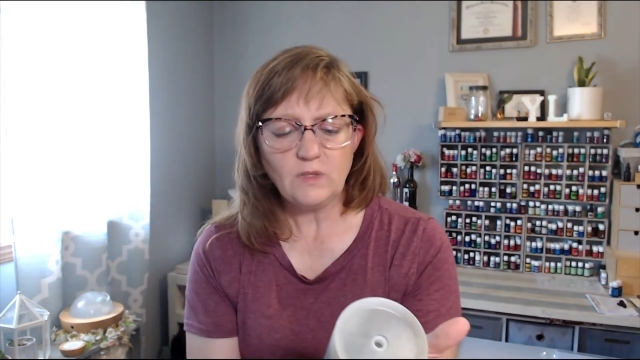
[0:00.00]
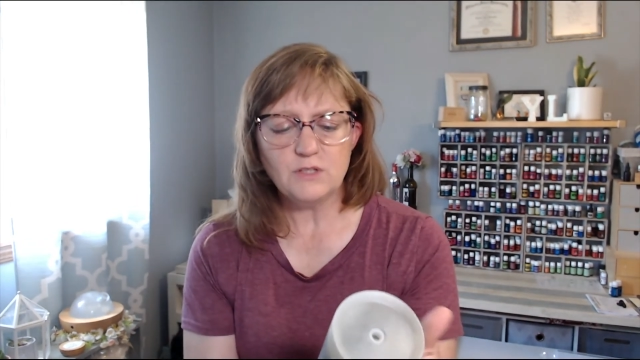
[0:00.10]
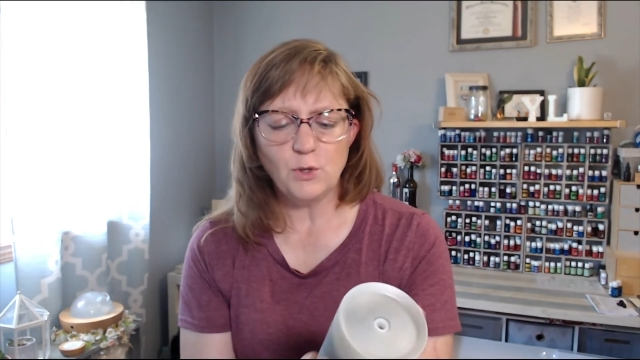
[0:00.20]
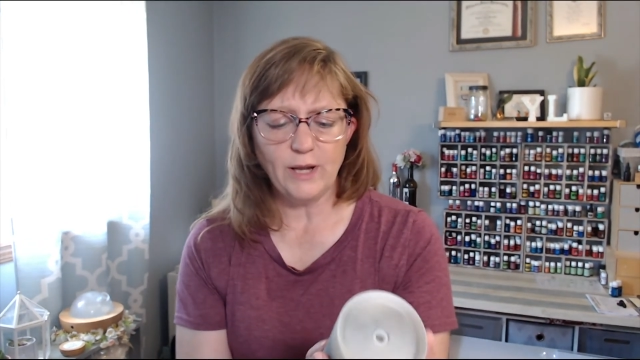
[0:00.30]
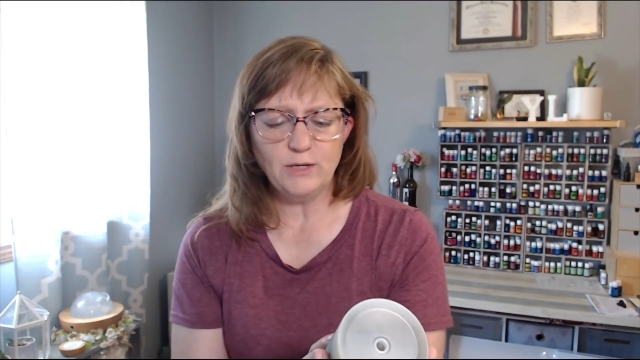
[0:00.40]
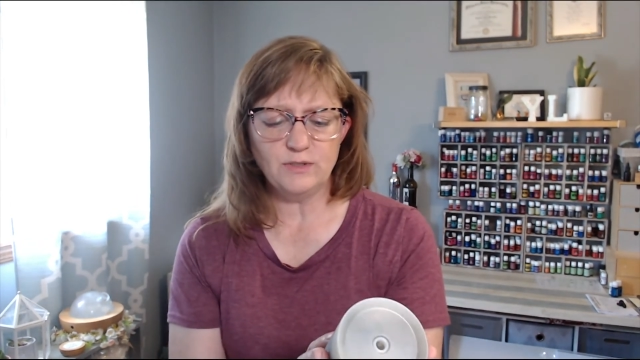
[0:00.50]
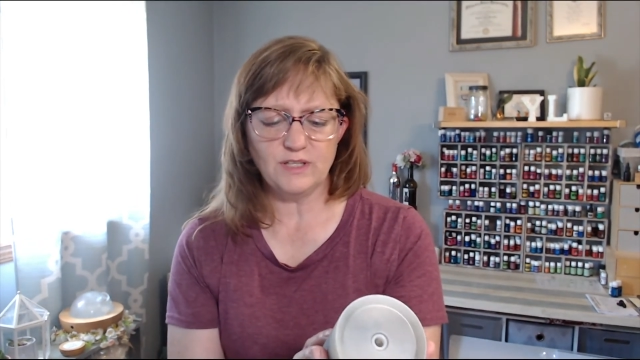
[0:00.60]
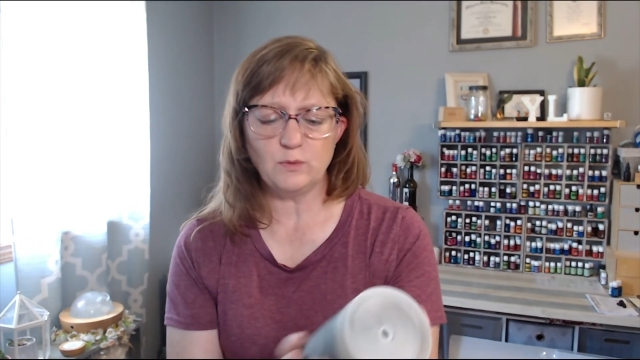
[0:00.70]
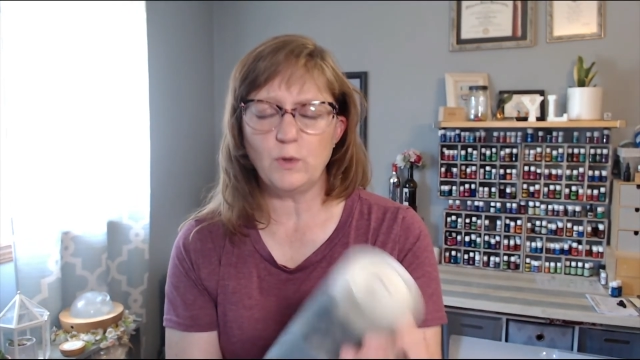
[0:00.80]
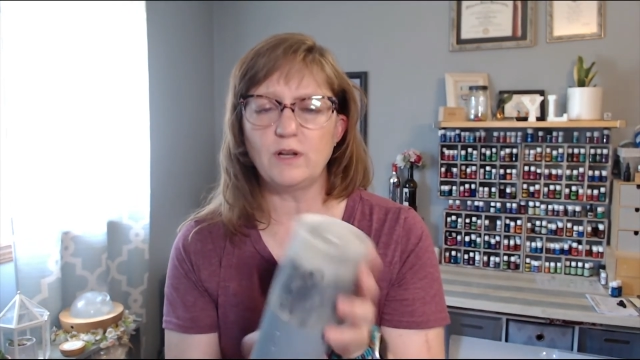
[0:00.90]
So I use
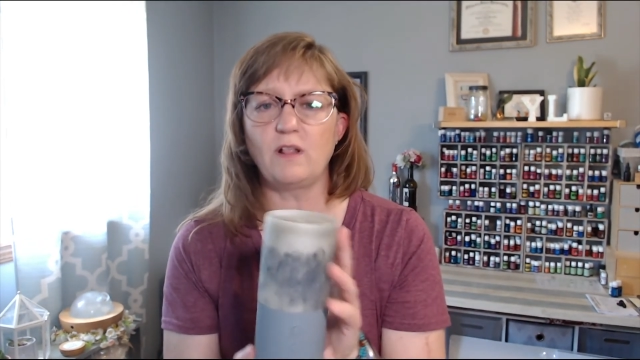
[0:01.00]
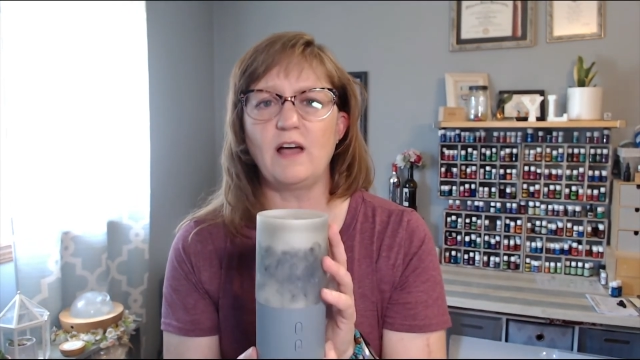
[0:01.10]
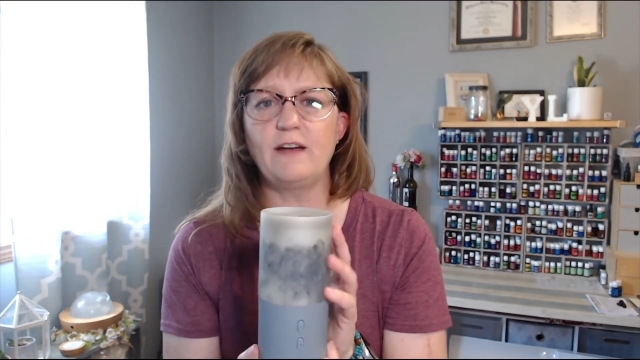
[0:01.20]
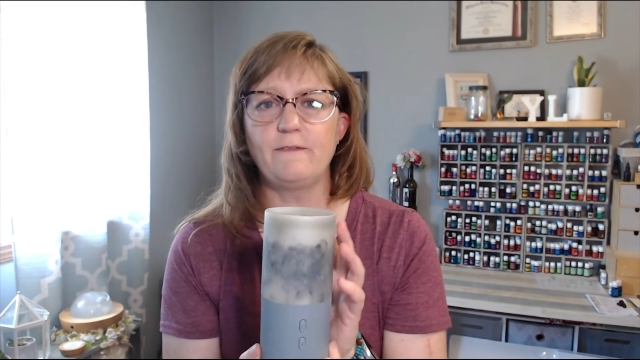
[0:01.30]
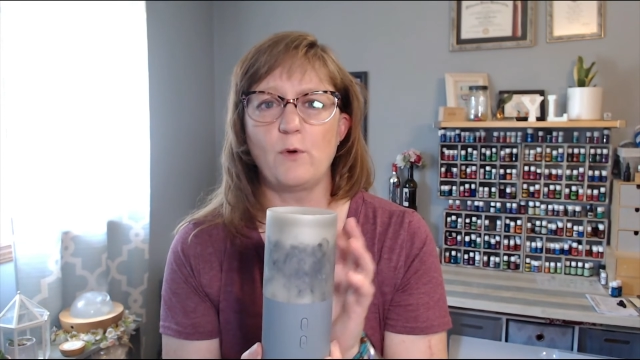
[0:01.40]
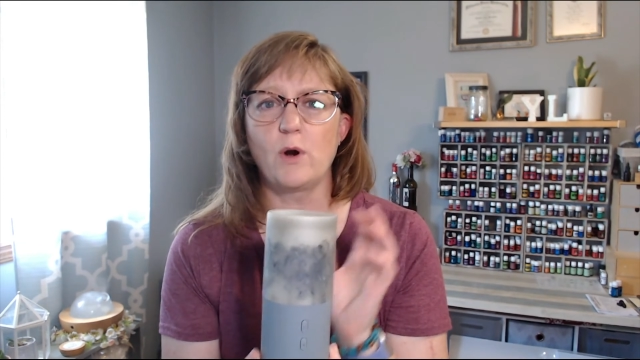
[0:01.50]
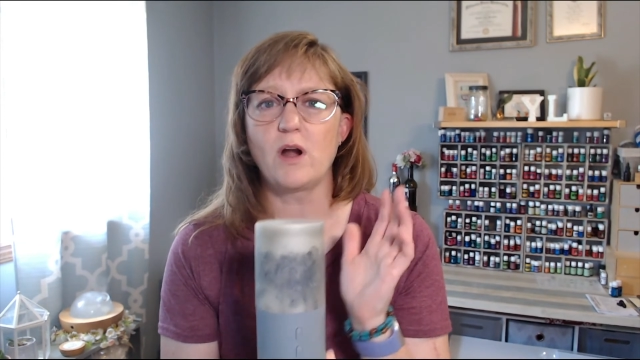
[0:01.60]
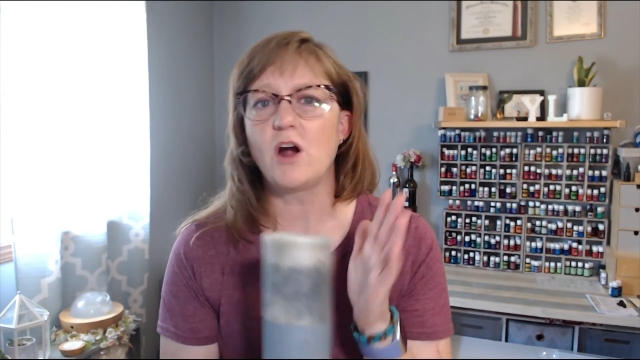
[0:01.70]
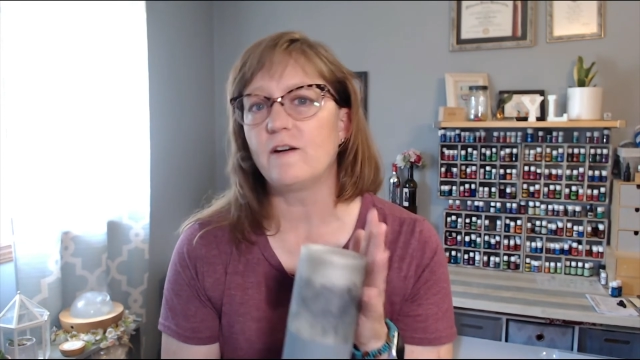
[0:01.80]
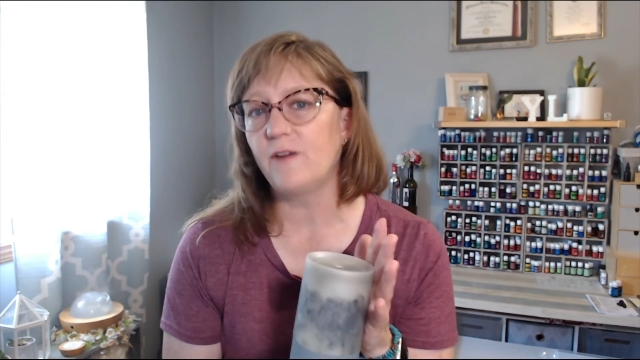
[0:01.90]
this one a lot for
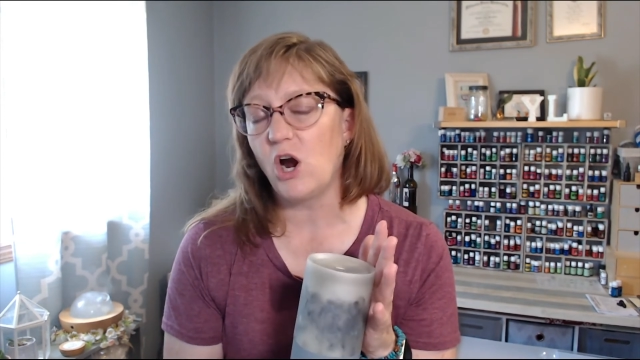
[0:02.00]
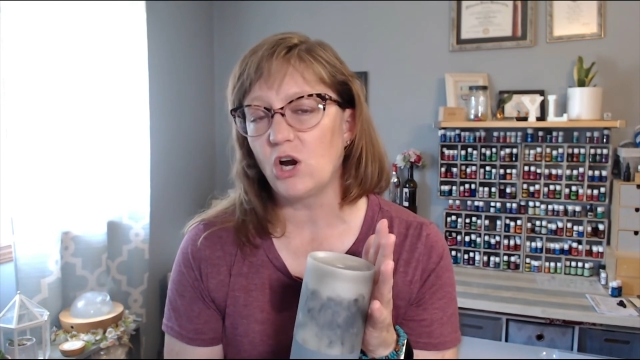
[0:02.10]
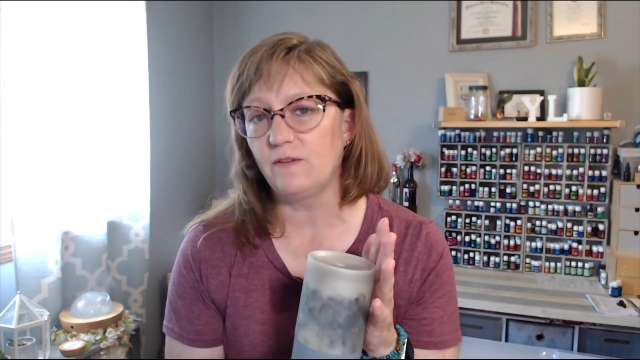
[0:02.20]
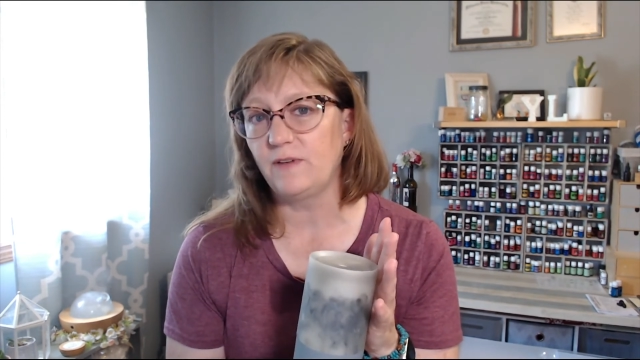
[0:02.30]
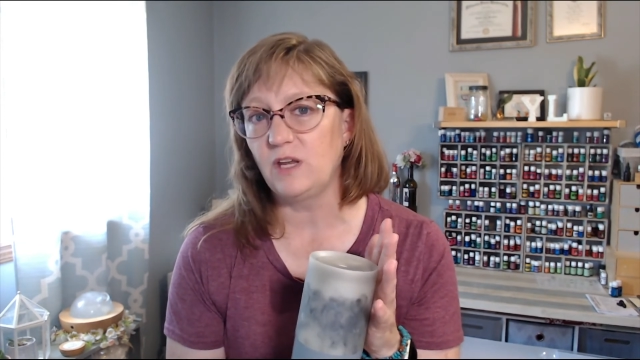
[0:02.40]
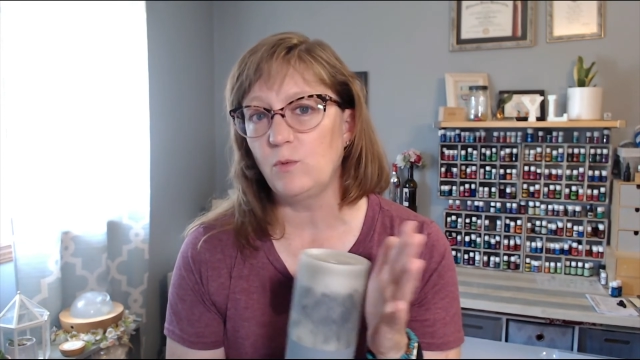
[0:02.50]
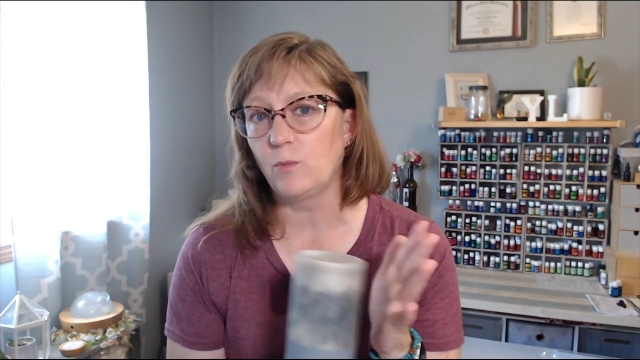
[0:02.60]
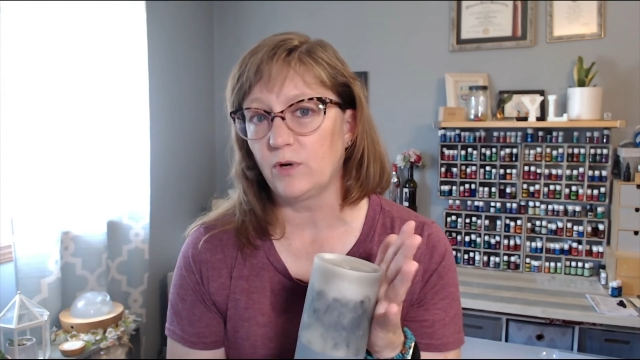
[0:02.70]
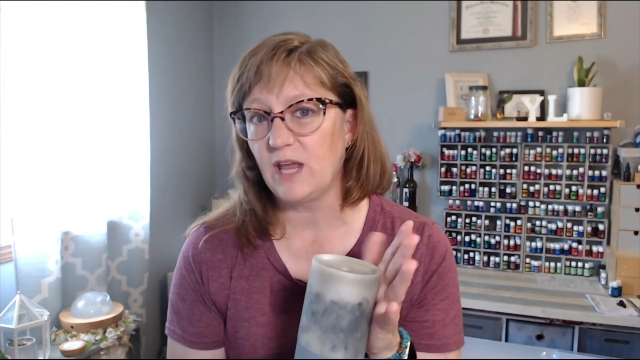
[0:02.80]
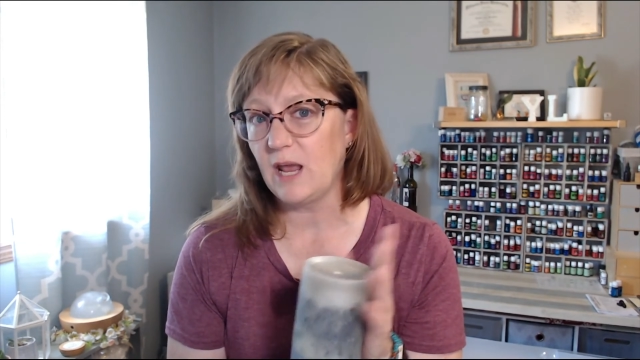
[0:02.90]
our RV when
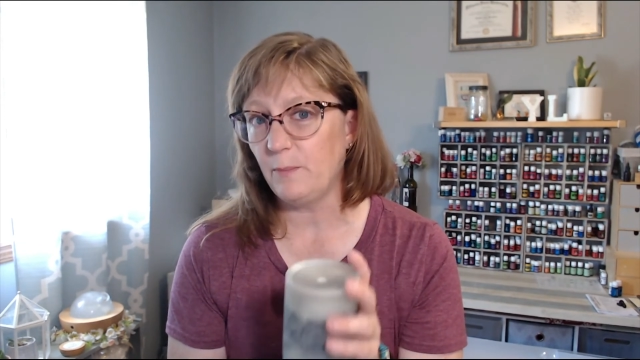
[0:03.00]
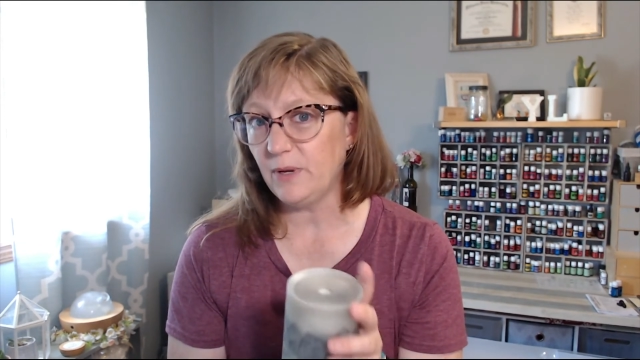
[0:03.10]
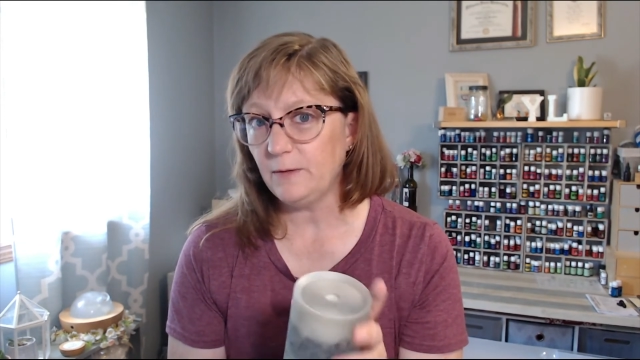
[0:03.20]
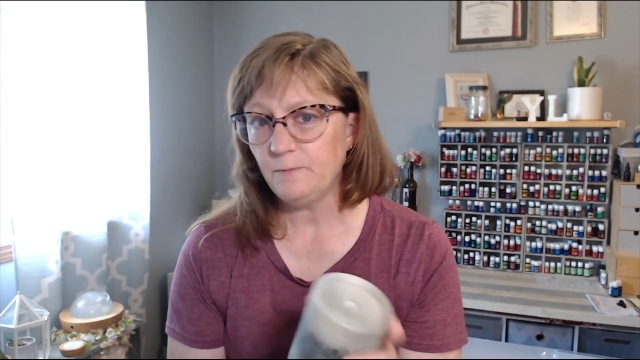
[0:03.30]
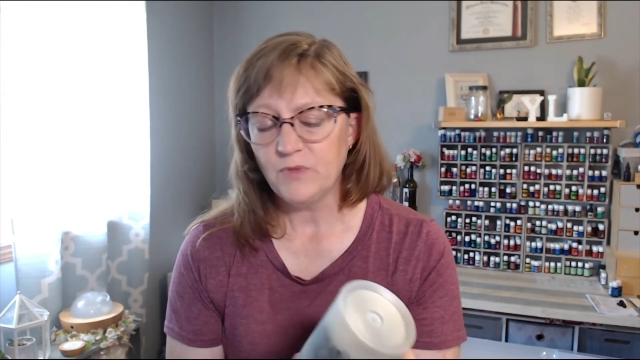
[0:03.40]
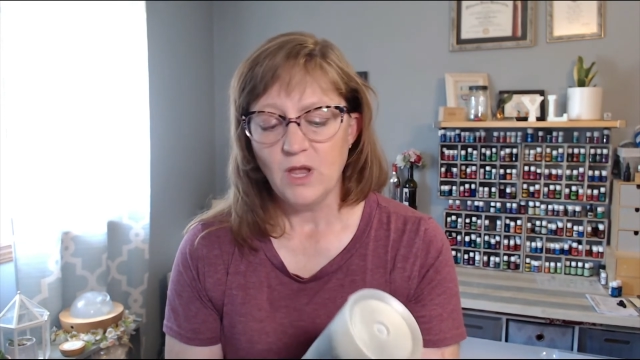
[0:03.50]
we're camping,